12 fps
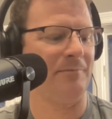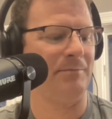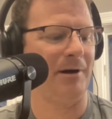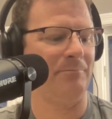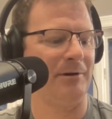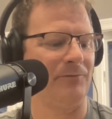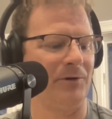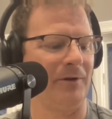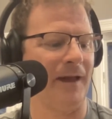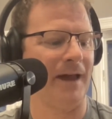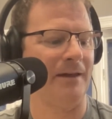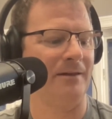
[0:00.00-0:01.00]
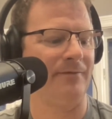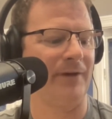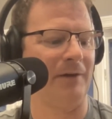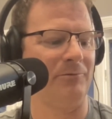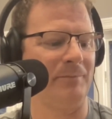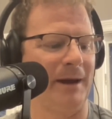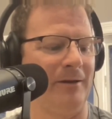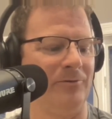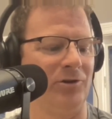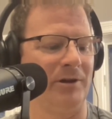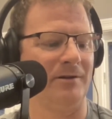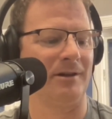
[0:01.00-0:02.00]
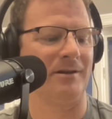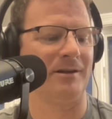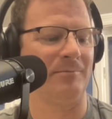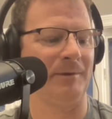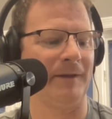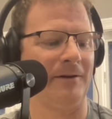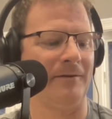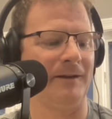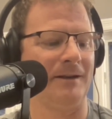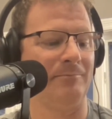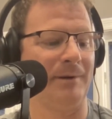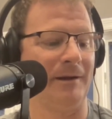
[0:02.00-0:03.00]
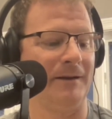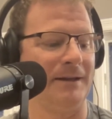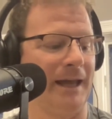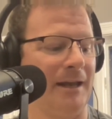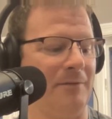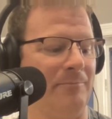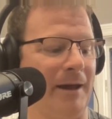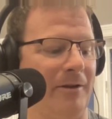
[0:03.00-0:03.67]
up and realize fibromyalgia is a similarly debilitating medical